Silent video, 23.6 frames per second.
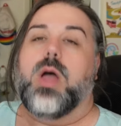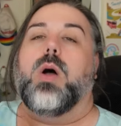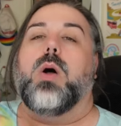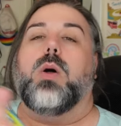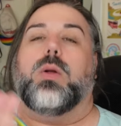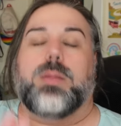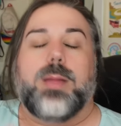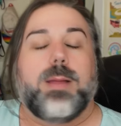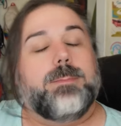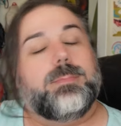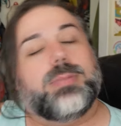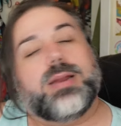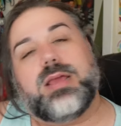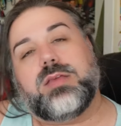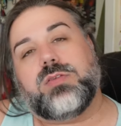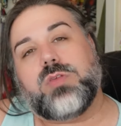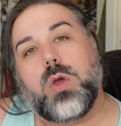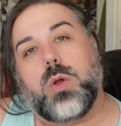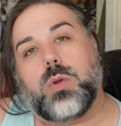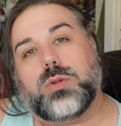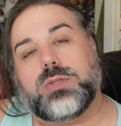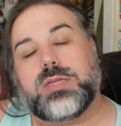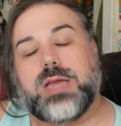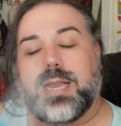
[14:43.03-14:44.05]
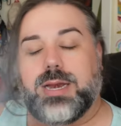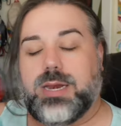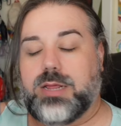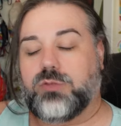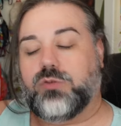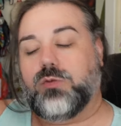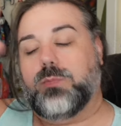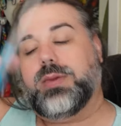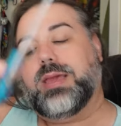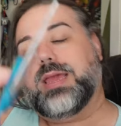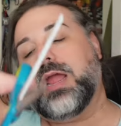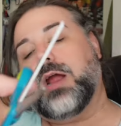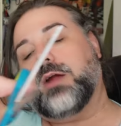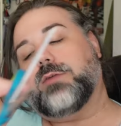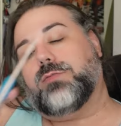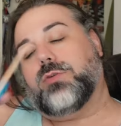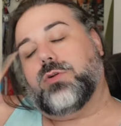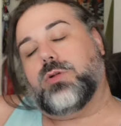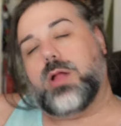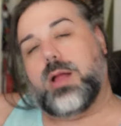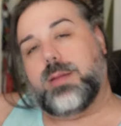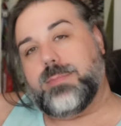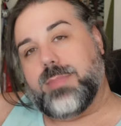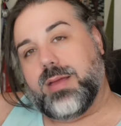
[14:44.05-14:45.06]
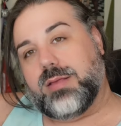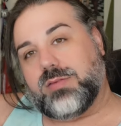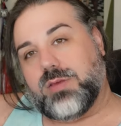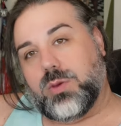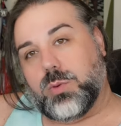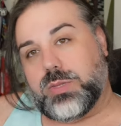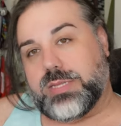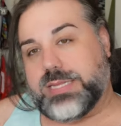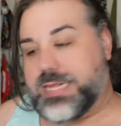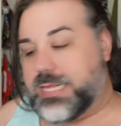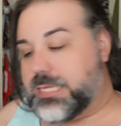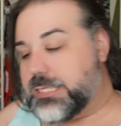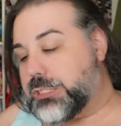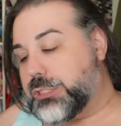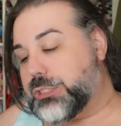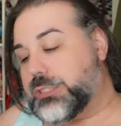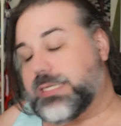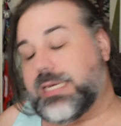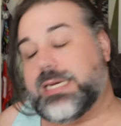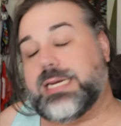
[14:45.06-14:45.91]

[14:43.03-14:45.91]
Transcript: Hold, please hold. I need to be careful. I'm messing with scissors.